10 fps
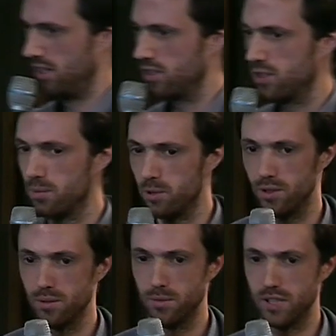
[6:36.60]
talk
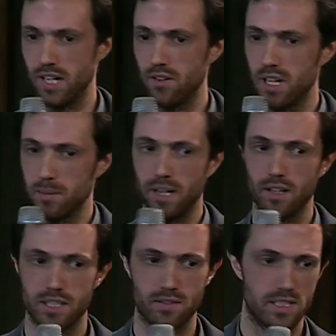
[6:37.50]
more generally about how
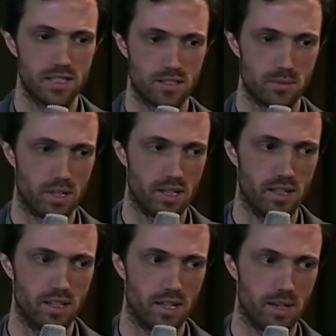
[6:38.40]
this fits into
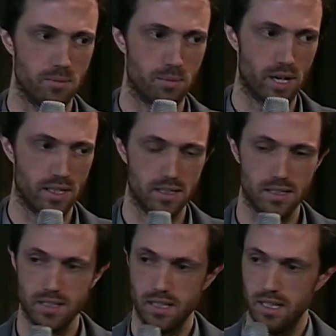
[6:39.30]
my
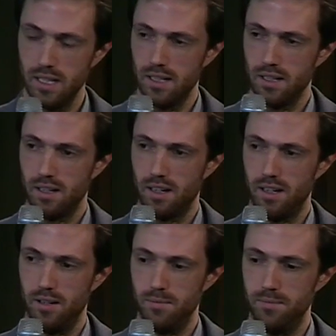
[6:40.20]
practice,
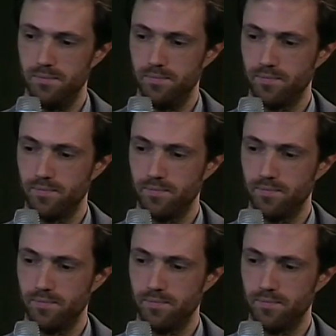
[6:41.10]
I've